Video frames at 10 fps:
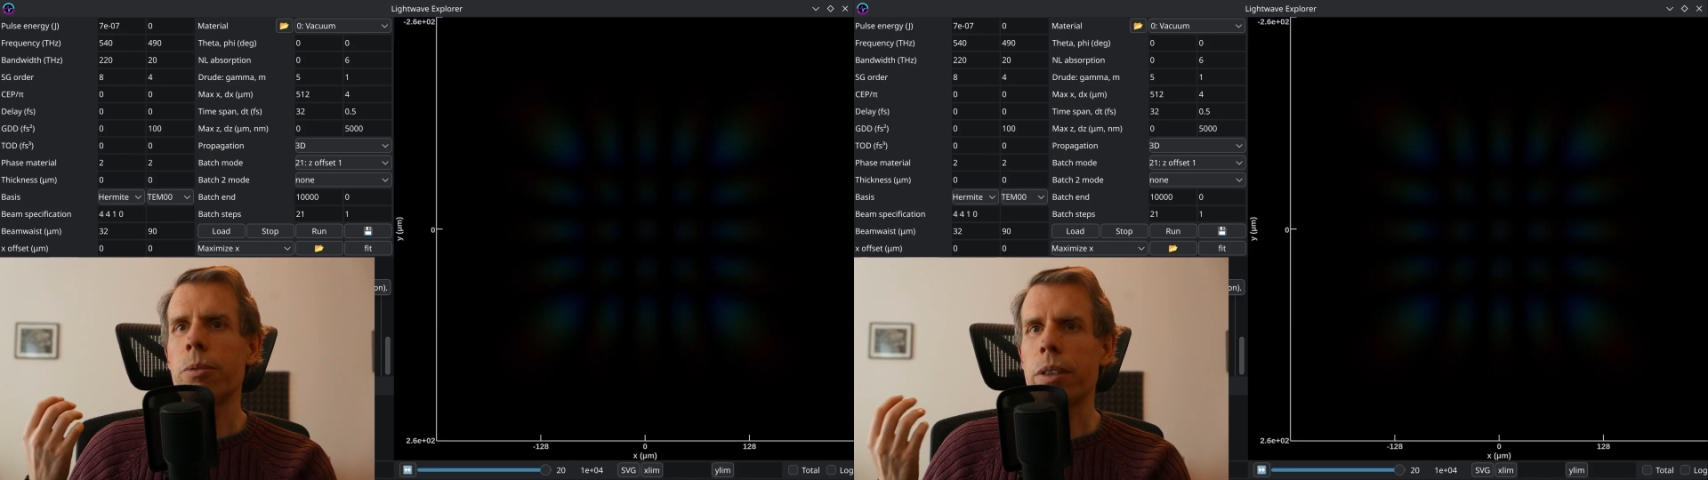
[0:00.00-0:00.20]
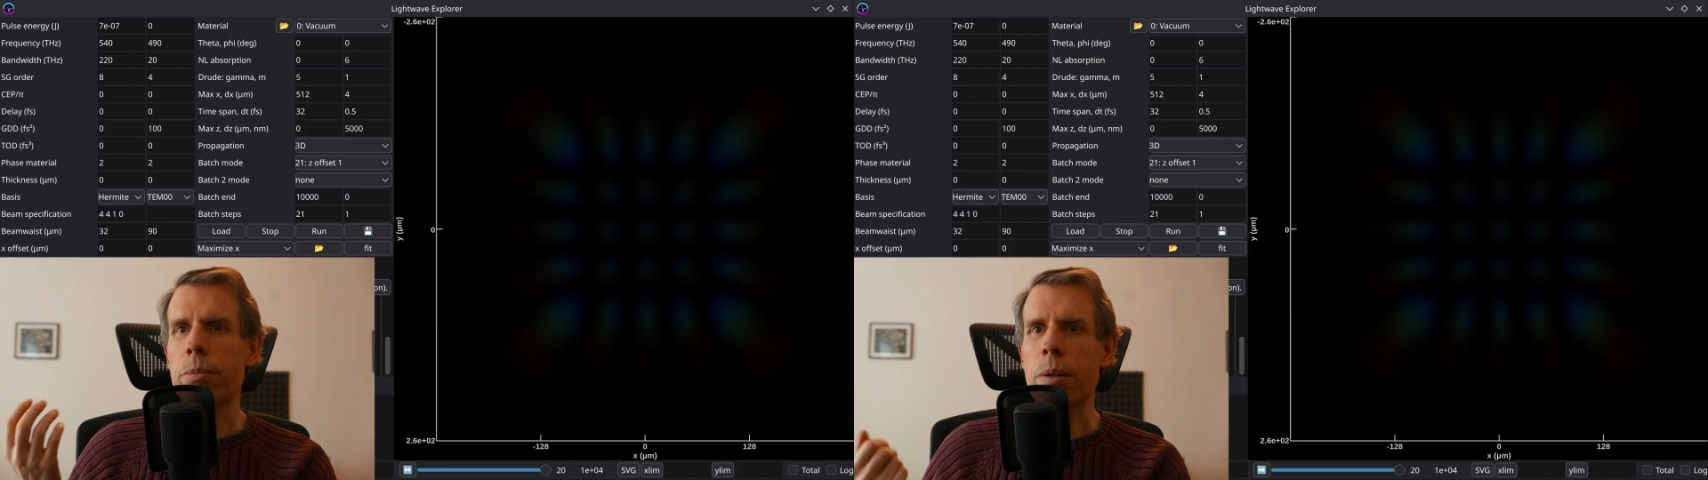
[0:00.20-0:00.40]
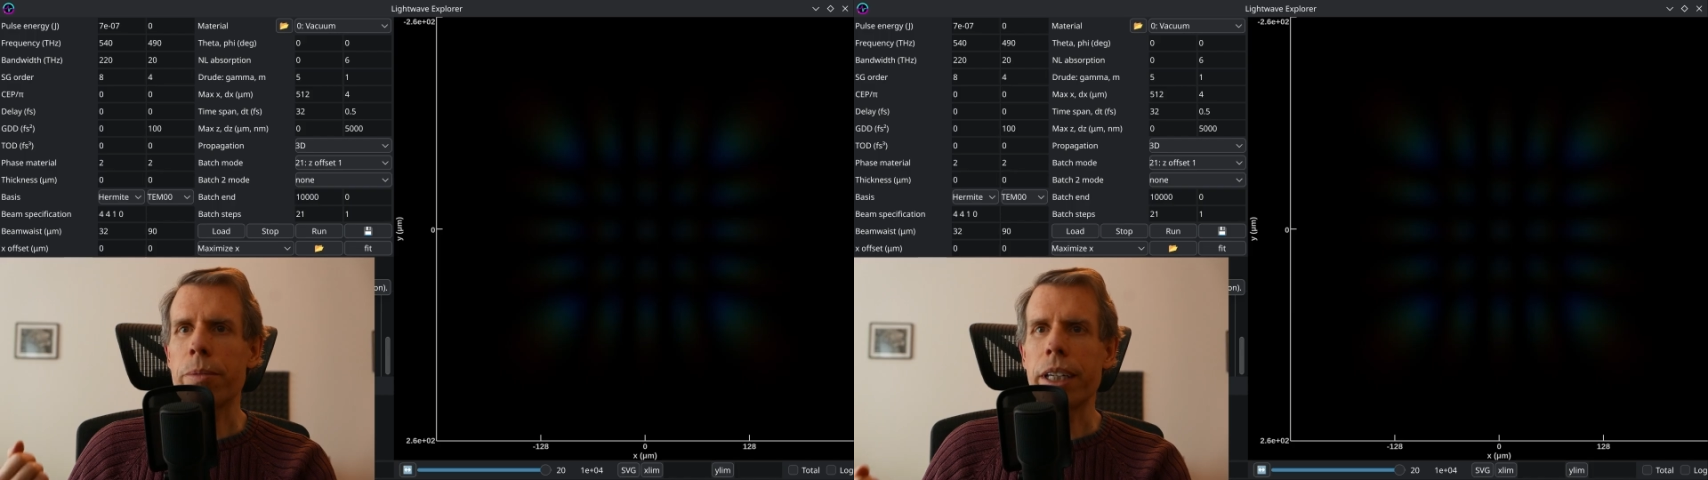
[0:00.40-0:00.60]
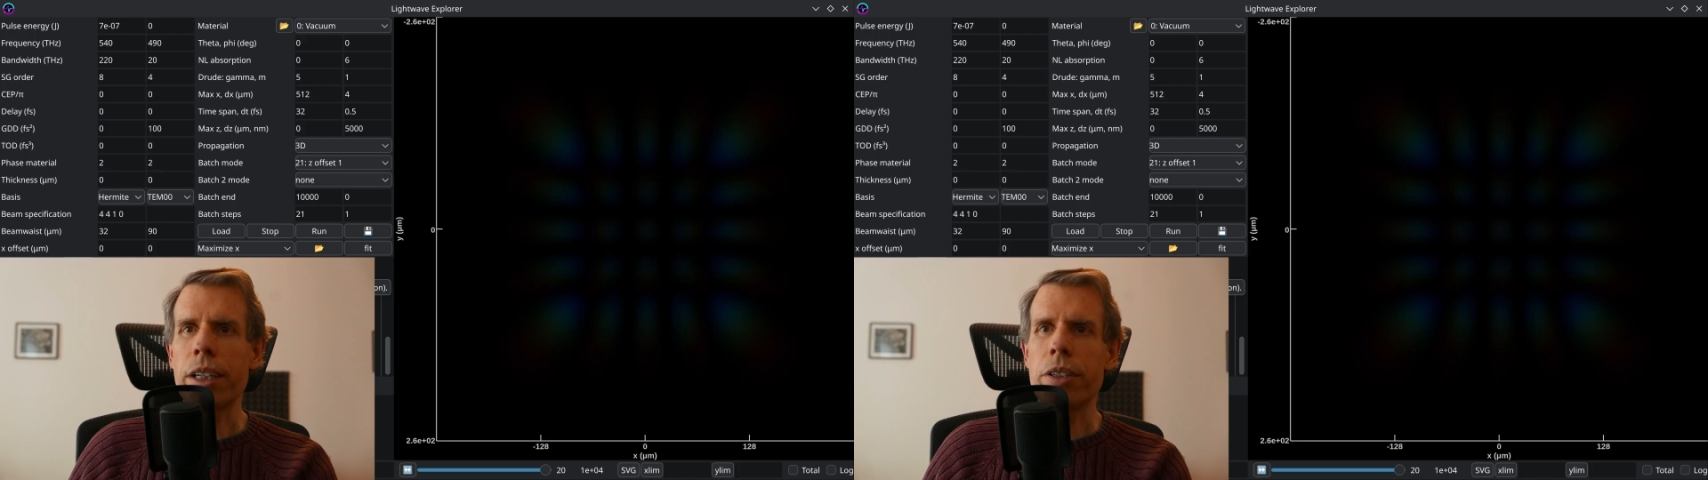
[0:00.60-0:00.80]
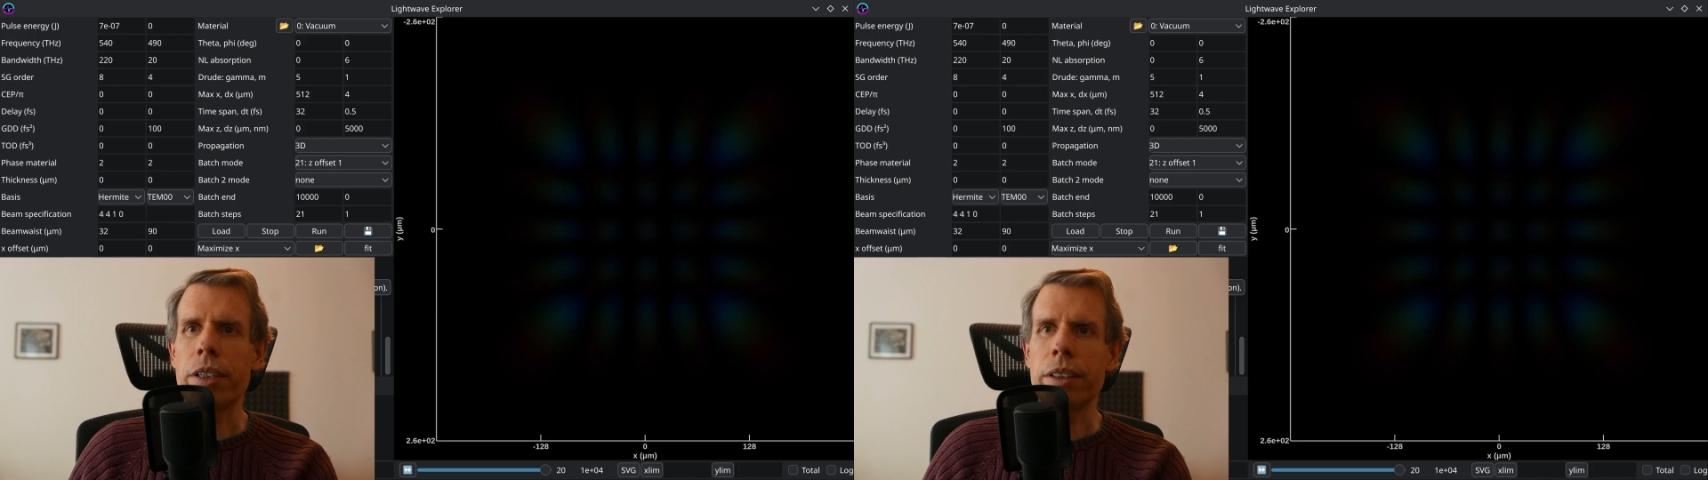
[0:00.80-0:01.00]
with
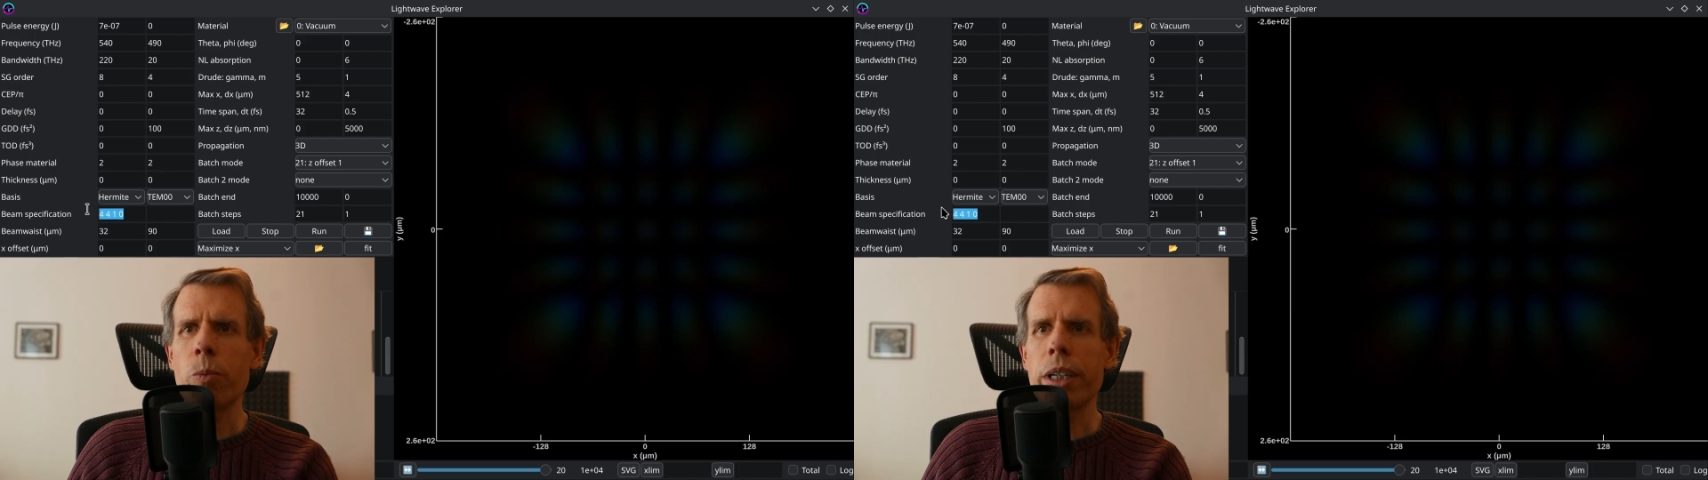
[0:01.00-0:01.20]
propagation.